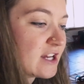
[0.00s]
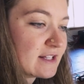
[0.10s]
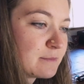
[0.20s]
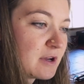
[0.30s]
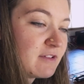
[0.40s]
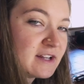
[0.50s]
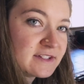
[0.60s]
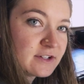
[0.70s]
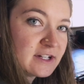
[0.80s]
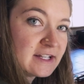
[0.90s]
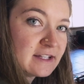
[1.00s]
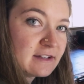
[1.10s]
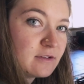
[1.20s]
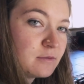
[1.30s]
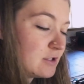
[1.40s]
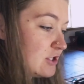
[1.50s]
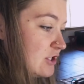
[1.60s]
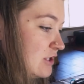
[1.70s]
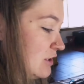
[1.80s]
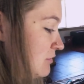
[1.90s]
has my razor in it,
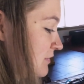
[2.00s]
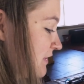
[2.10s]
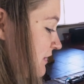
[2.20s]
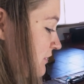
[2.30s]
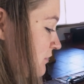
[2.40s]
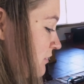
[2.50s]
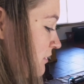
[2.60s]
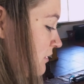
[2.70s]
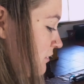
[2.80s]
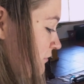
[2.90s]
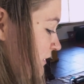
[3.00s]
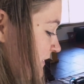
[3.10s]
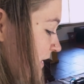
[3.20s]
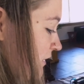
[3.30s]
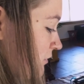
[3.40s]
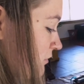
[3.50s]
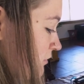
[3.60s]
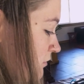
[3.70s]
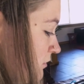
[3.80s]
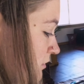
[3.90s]
which uses
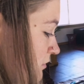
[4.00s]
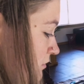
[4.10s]
recycled